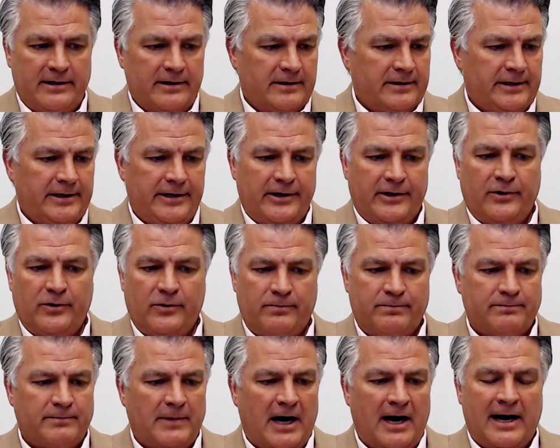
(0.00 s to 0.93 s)
you know,
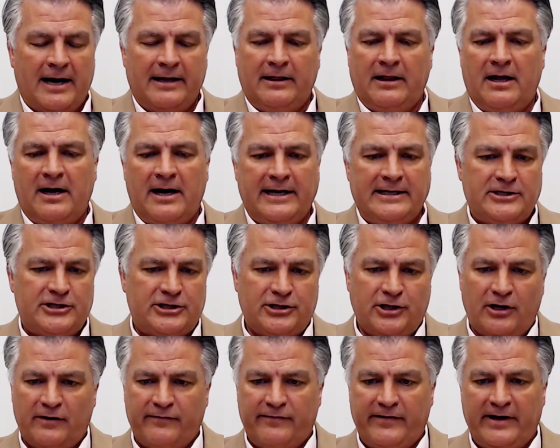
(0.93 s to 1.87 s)
online
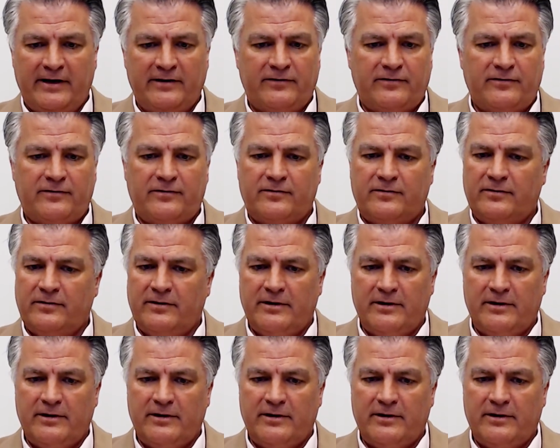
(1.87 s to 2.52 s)
service.